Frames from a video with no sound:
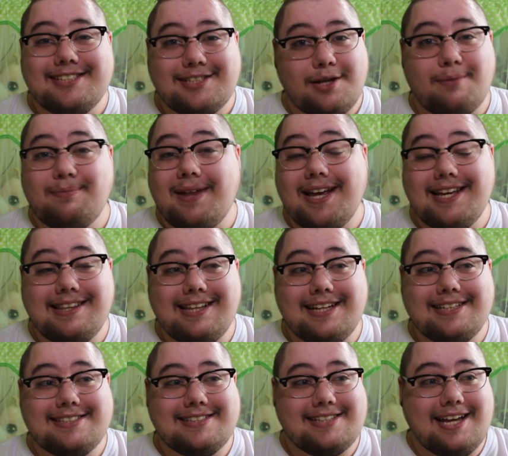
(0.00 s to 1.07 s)
some like
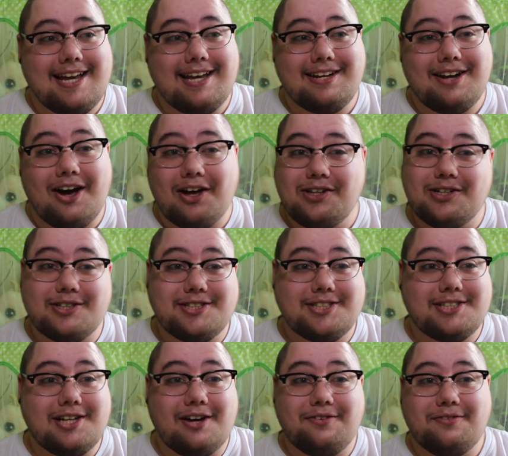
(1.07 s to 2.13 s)
this and other
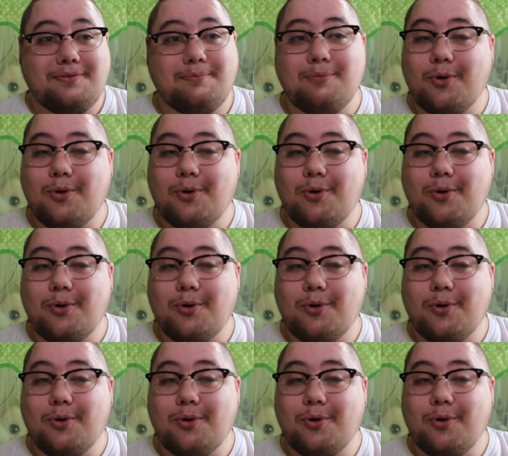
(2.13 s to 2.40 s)
stuff